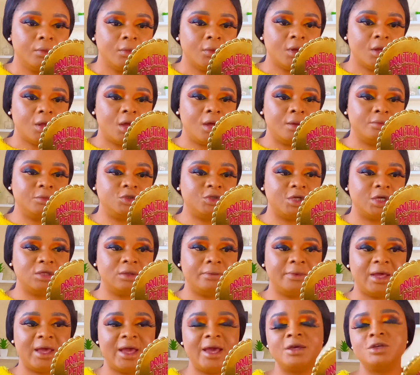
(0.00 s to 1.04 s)
I'm trying to
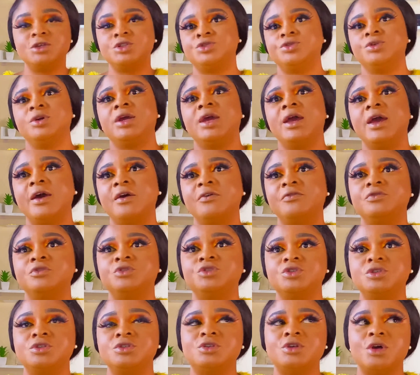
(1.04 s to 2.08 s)
be extra careful
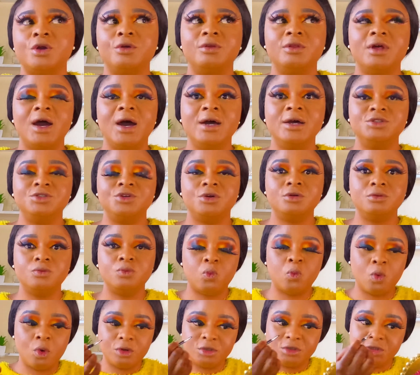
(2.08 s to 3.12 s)
just so that I don't
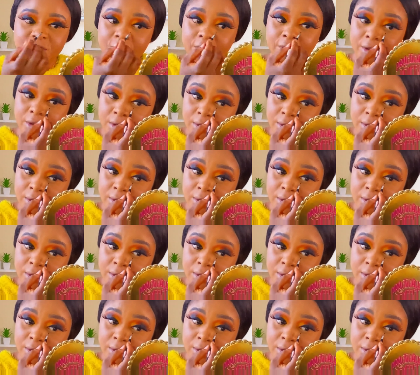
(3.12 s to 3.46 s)
water.